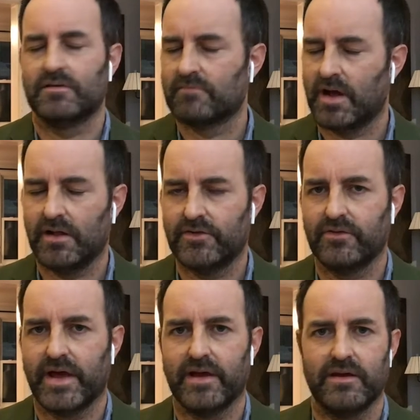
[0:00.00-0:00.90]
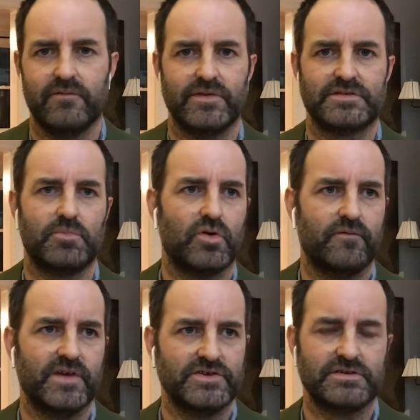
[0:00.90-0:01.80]
I'll do that. If it's more
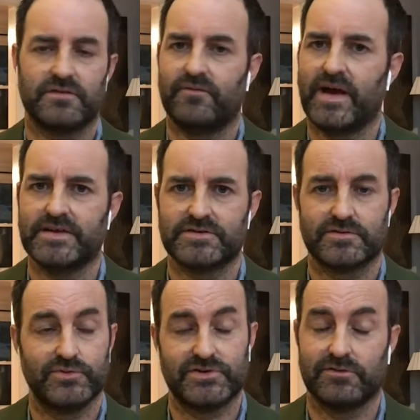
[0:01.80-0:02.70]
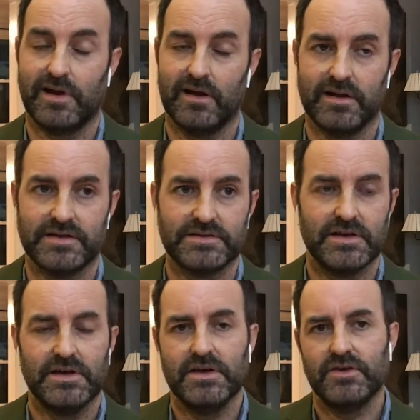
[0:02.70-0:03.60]
efficient and faster, which it rarely is,
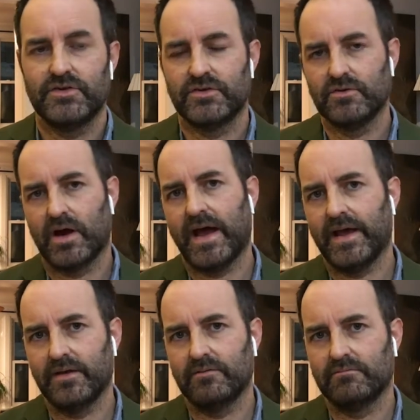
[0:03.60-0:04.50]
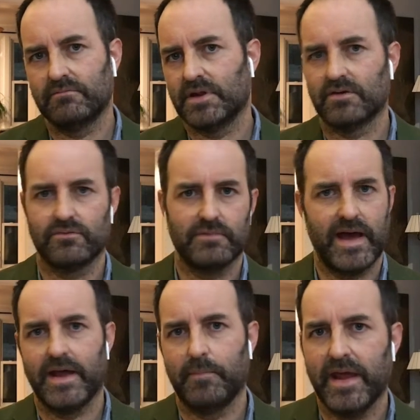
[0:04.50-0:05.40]
to do a
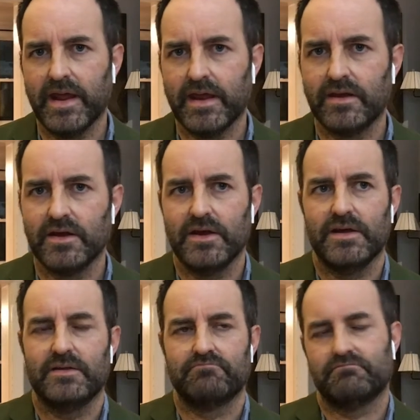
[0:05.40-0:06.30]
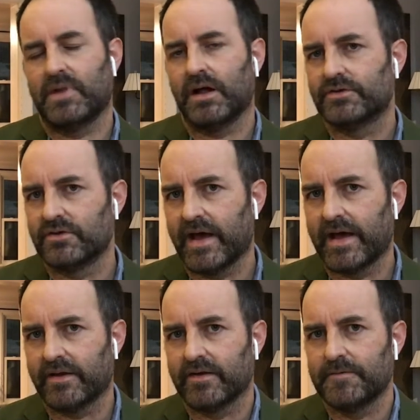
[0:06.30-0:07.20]
handmade, I'll do that.
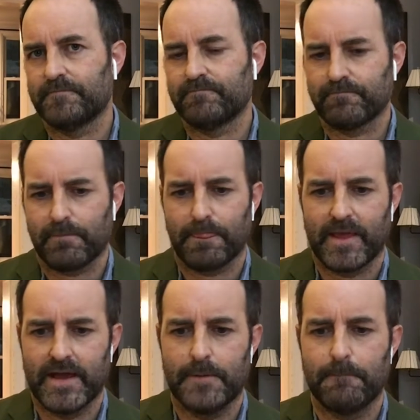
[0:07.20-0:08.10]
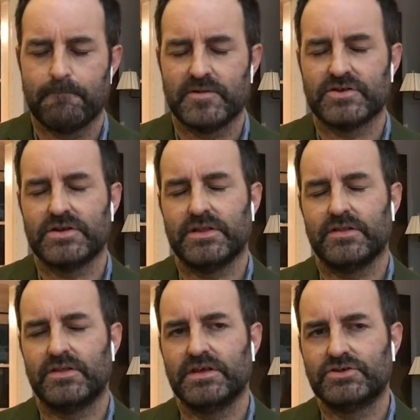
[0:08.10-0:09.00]

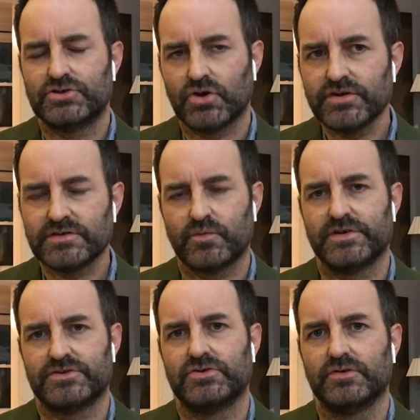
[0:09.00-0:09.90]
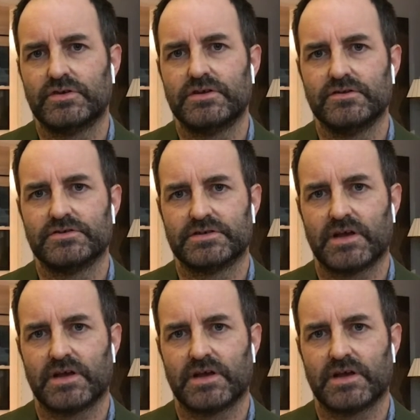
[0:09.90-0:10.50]
The choice of which tool to use